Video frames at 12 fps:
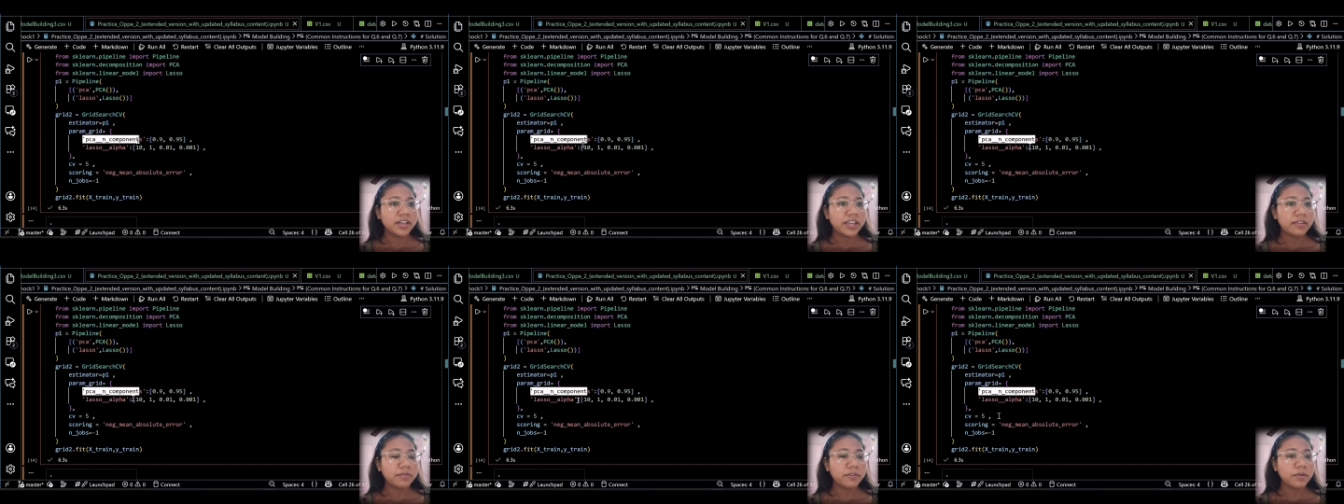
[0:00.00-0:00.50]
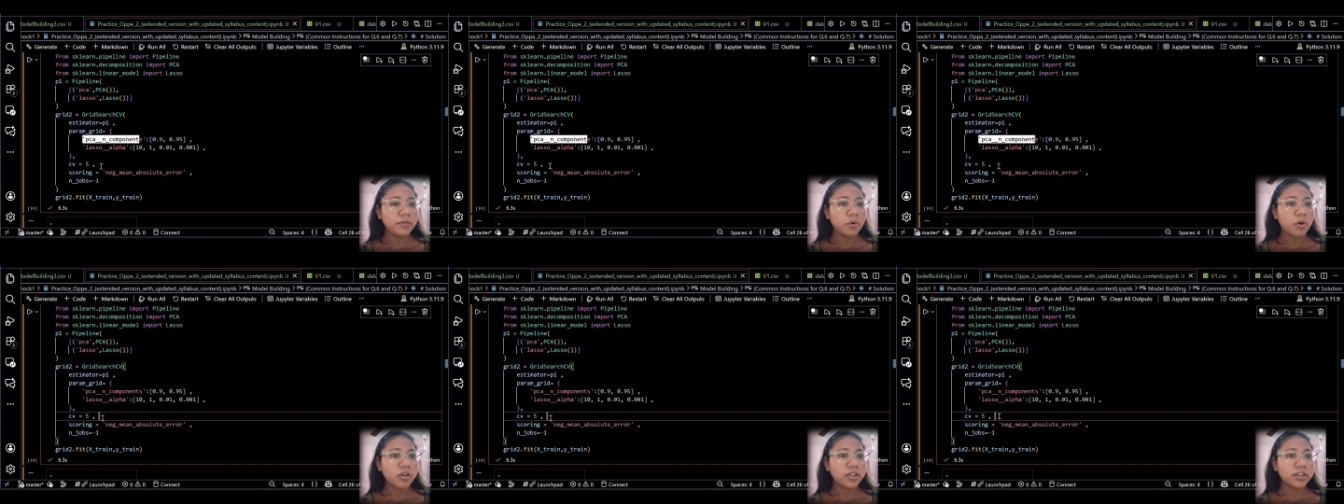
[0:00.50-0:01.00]
If
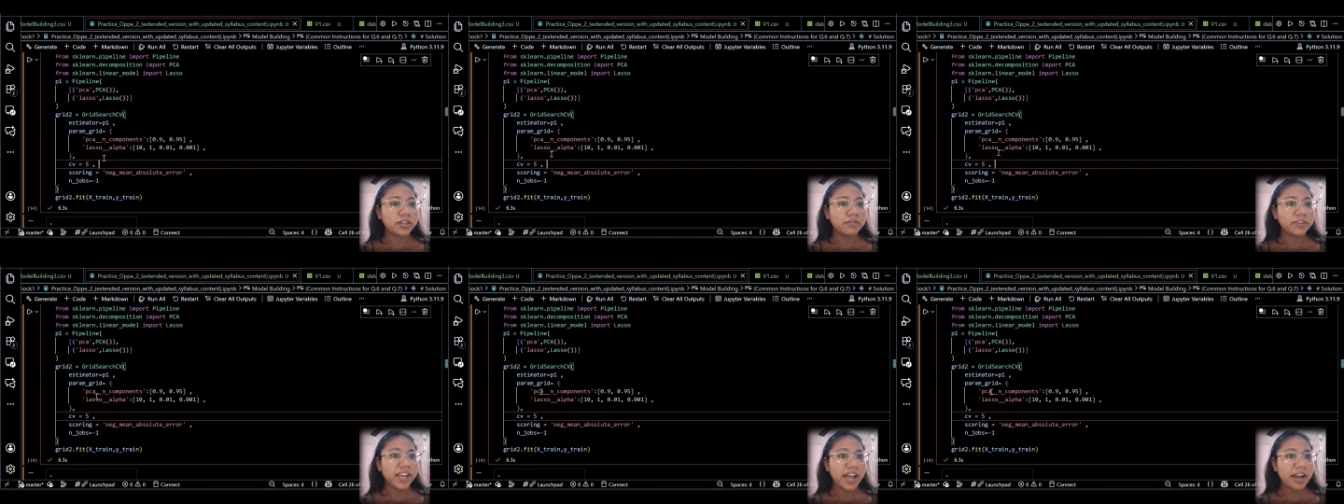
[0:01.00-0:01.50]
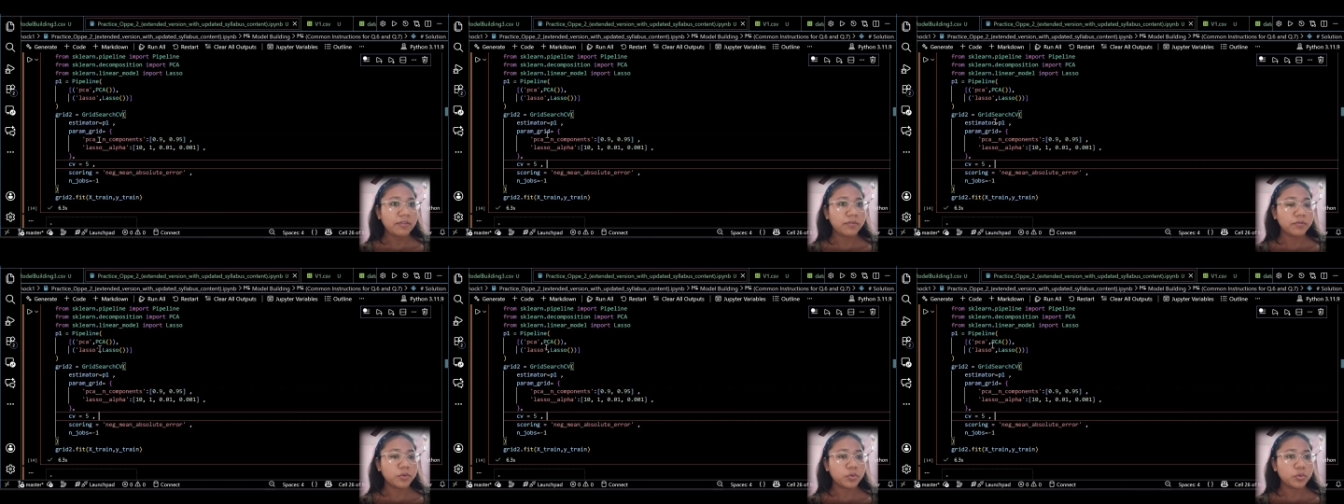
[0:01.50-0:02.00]
we have
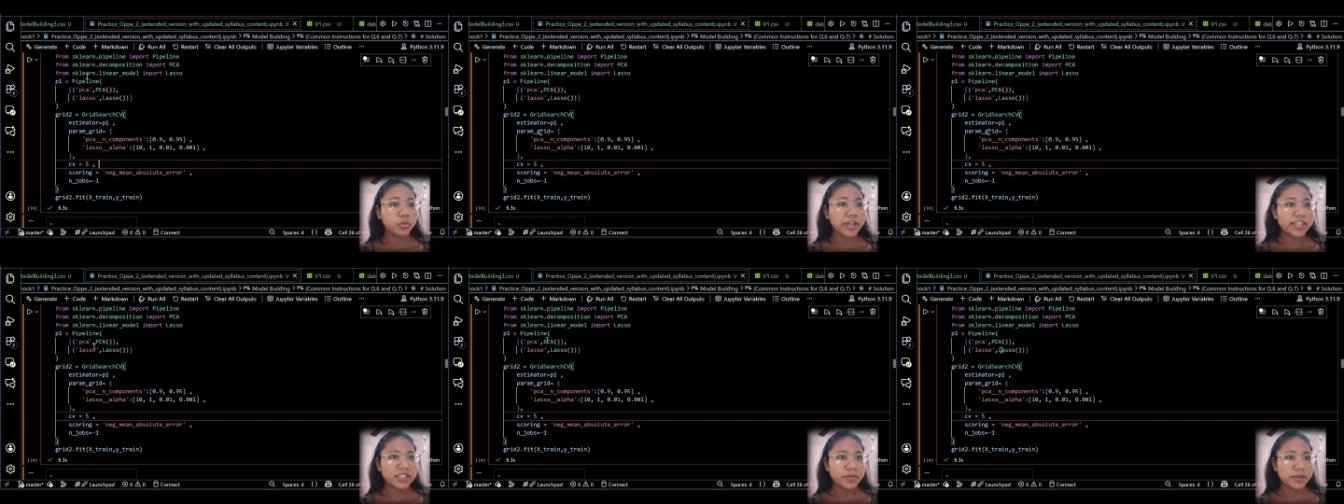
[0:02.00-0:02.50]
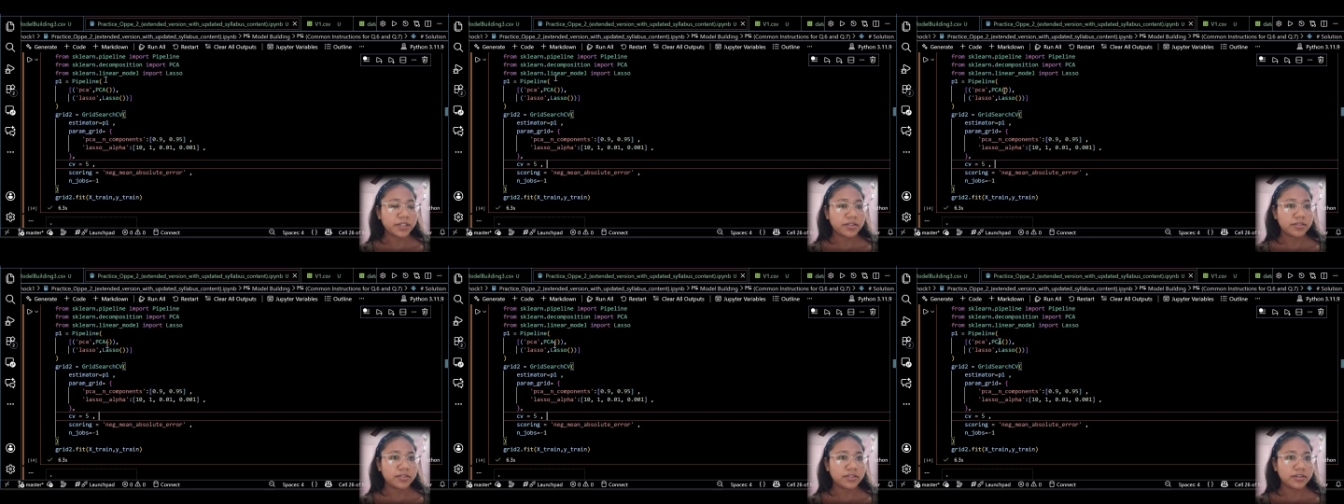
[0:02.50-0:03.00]
two
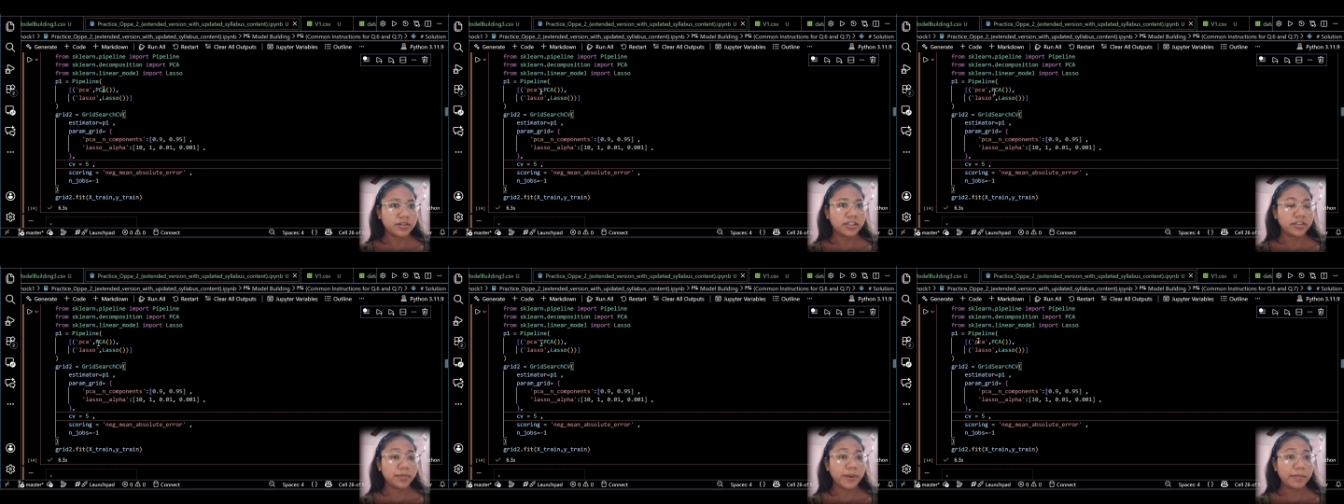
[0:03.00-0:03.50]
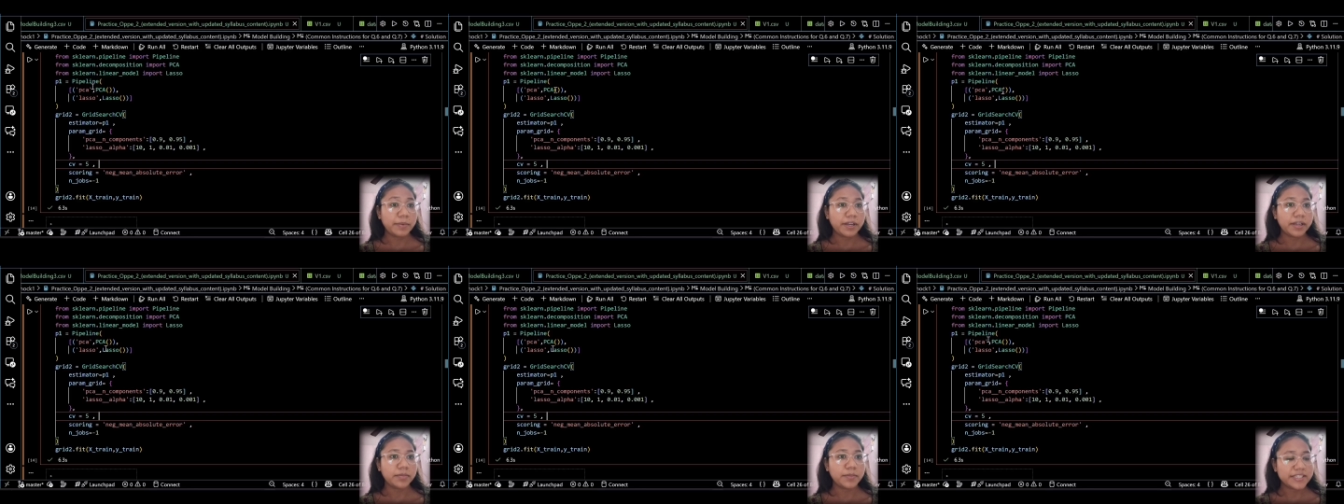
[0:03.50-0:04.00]
estimators here in the
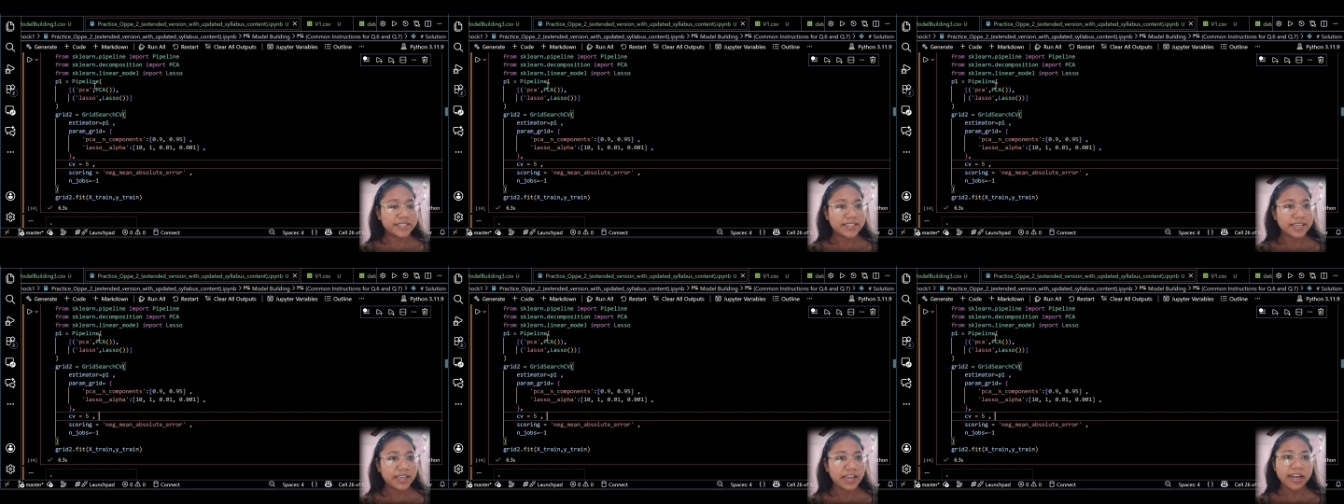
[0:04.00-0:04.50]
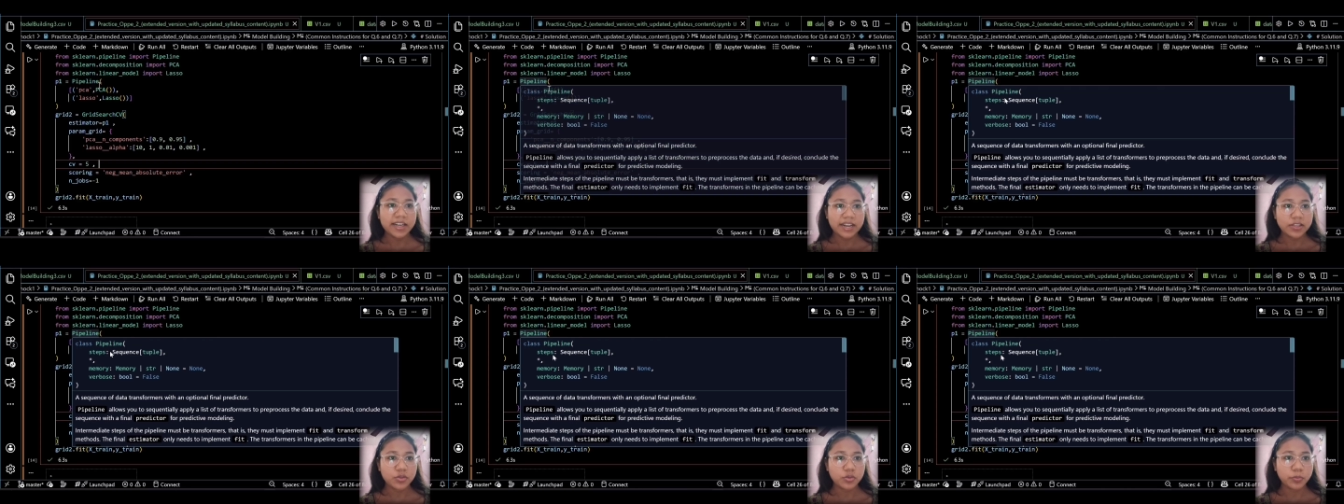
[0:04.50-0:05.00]
pipeline, PCA and
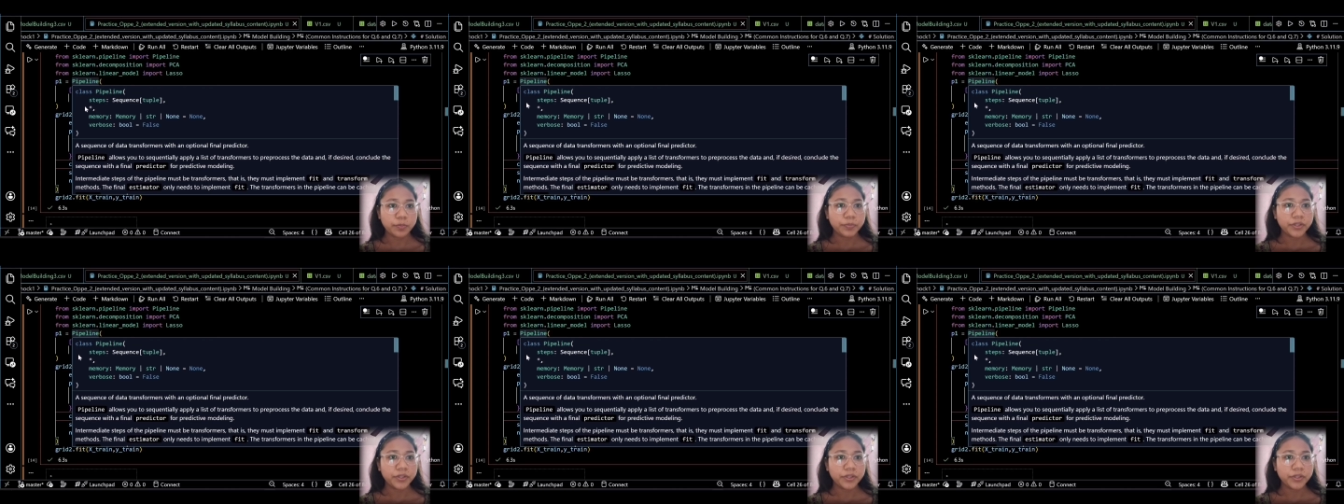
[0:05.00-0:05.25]
lasso.